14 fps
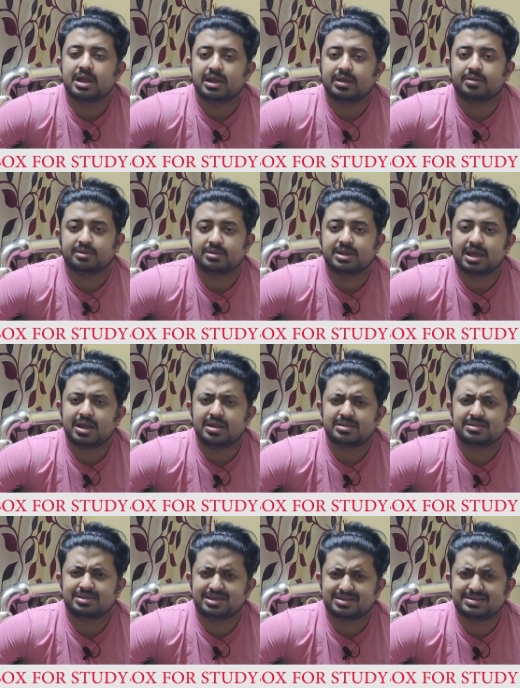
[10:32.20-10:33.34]
nearly
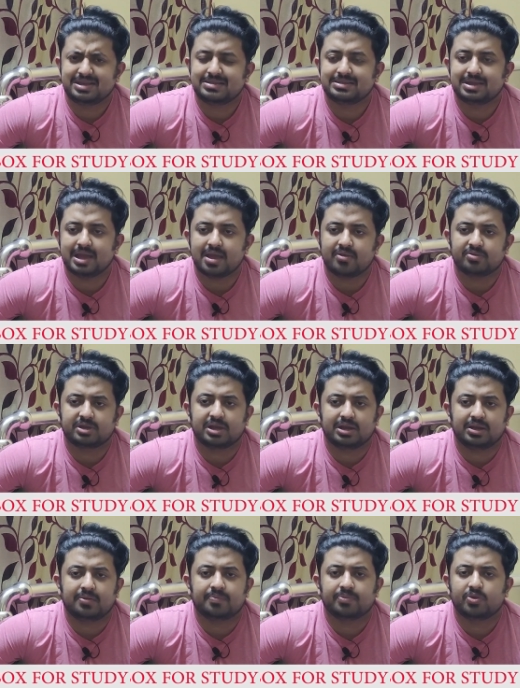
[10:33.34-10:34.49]
660 I was
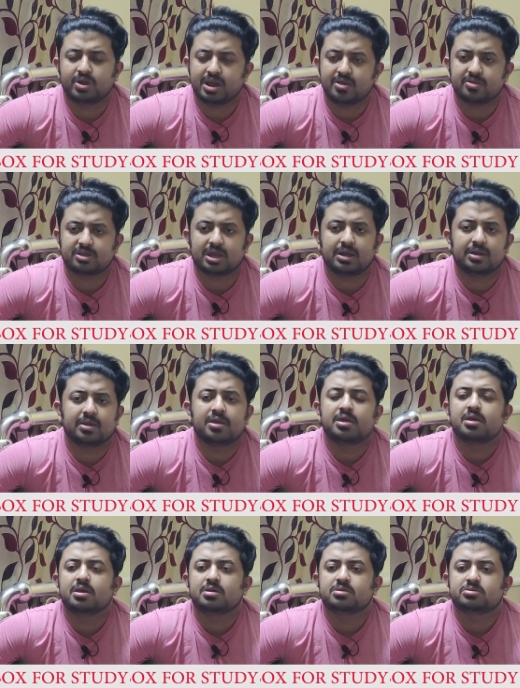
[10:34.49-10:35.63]
getting when I was carrot.
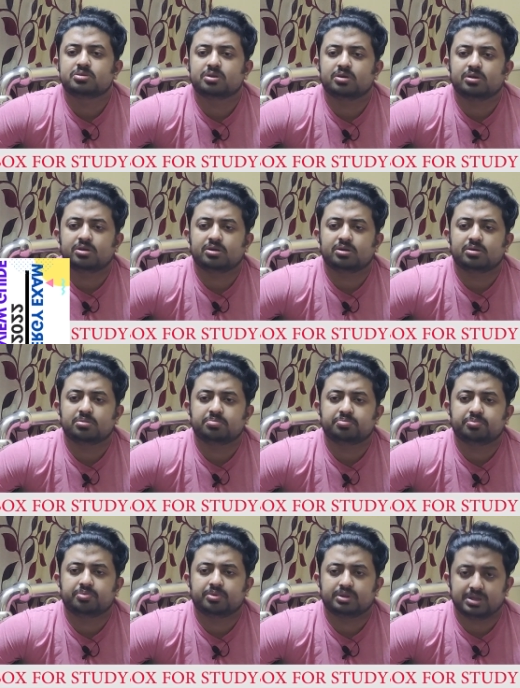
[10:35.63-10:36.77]
So
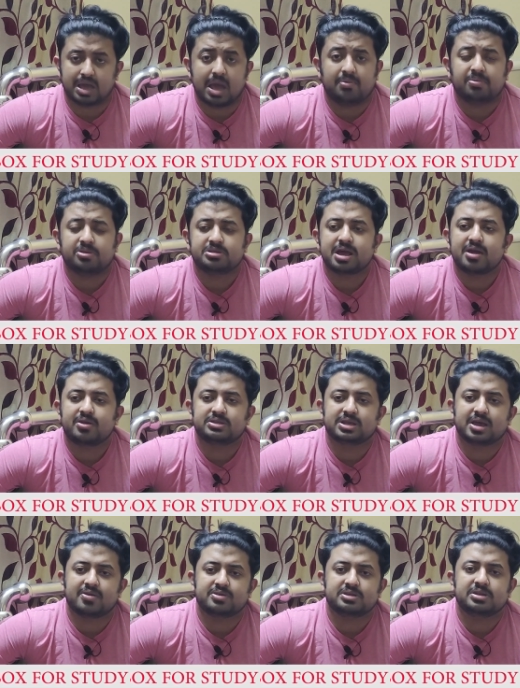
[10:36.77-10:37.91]
I
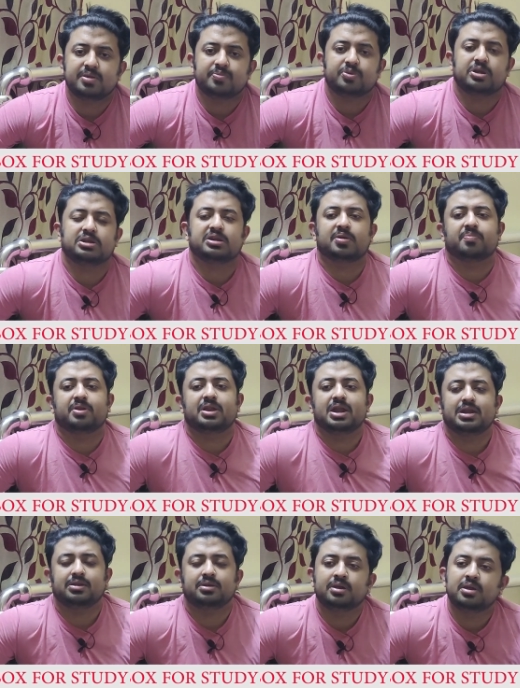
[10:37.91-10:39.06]
was in reputed company,
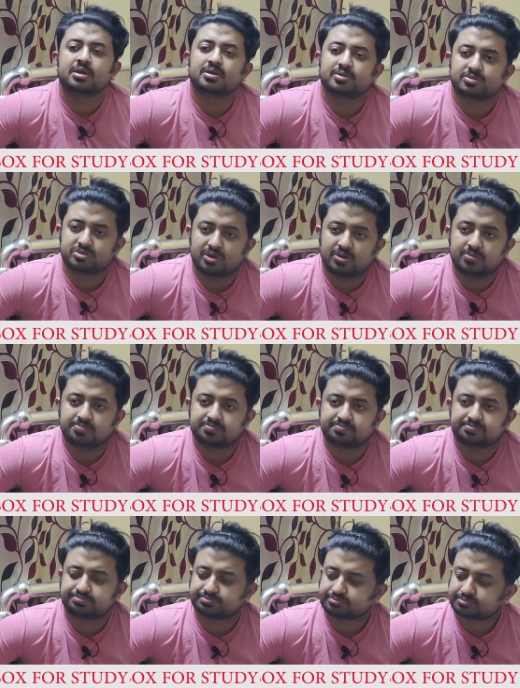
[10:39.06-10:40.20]
right? So
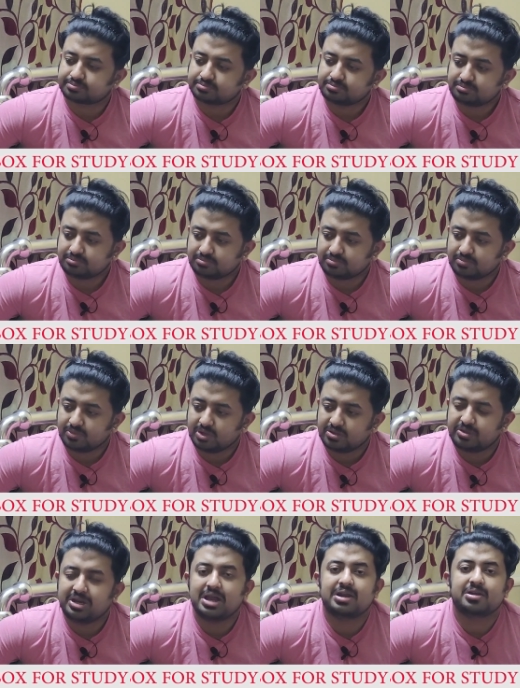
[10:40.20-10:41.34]

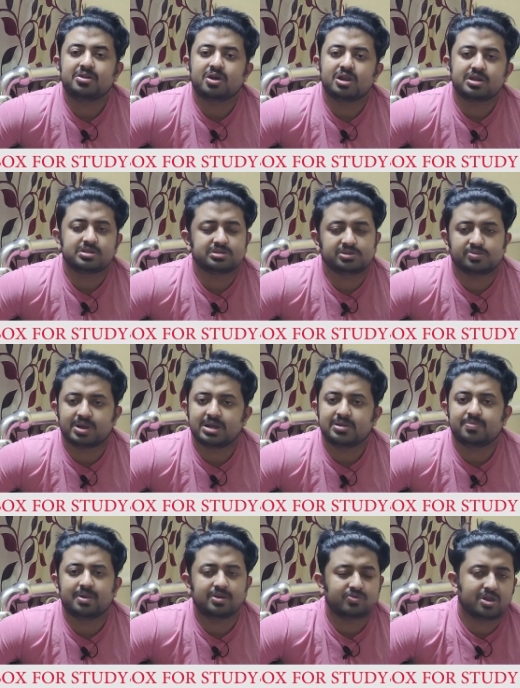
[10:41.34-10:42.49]
$300, you
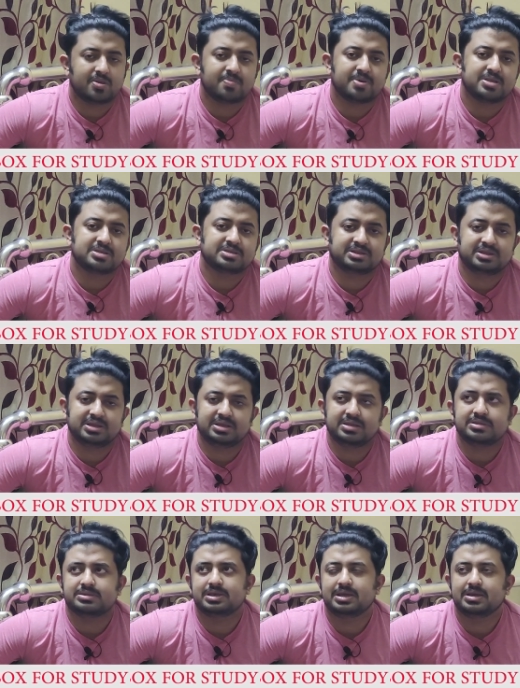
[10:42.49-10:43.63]
multiply 12 months,
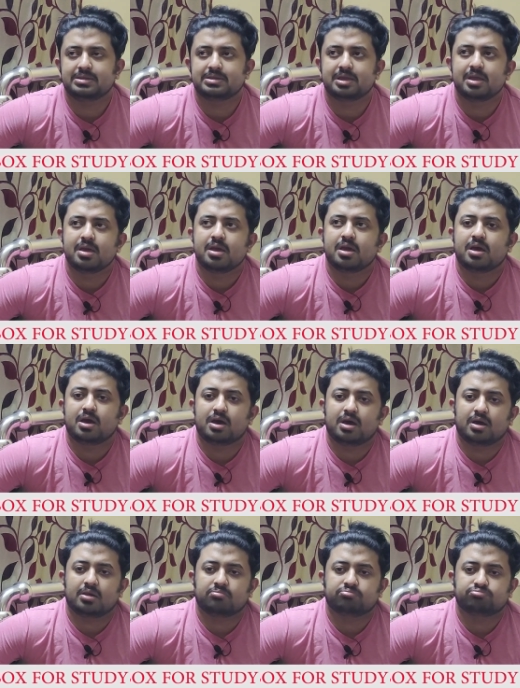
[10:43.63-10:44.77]

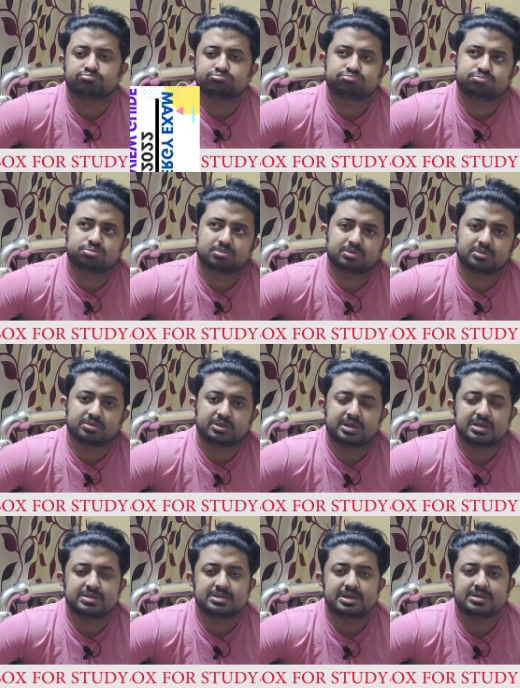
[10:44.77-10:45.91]

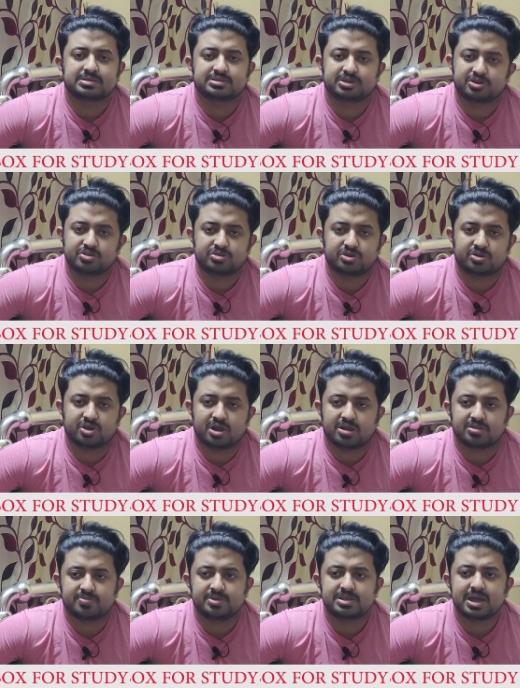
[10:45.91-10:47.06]

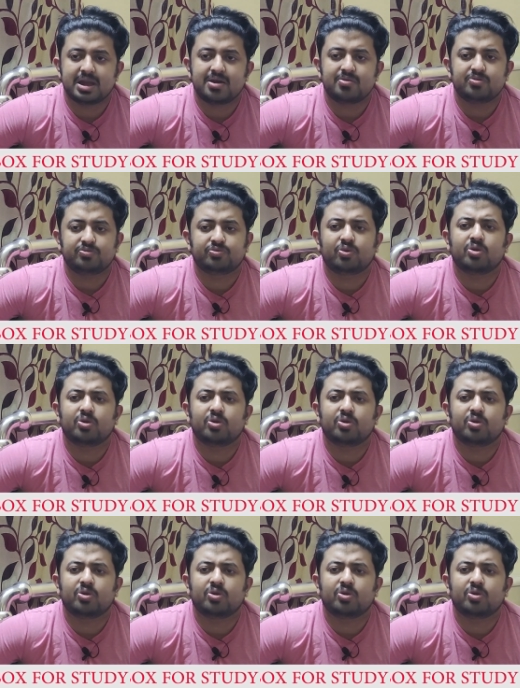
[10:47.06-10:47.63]
$3,600 means around